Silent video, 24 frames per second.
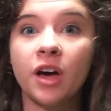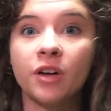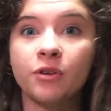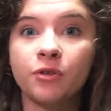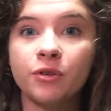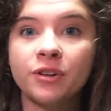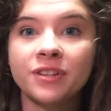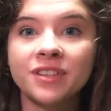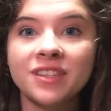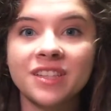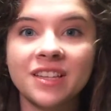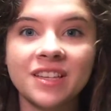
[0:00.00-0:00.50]

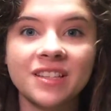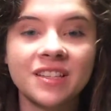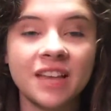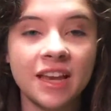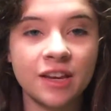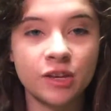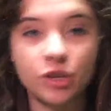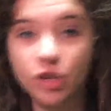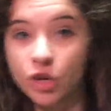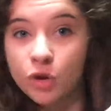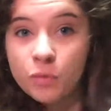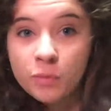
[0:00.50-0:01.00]
utterances
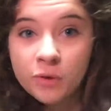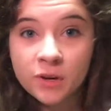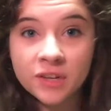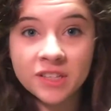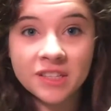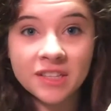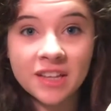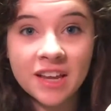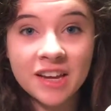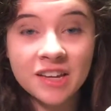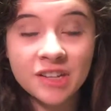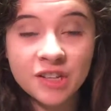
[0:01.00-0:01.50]
and
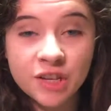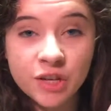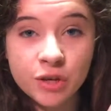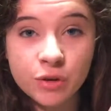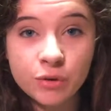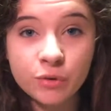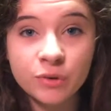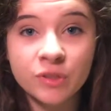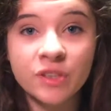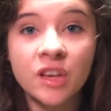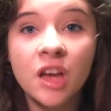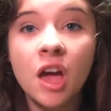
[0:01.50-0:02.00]
numerous light
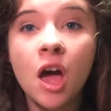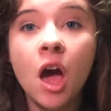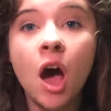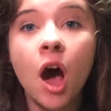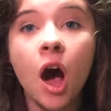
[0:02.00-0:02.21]
cues,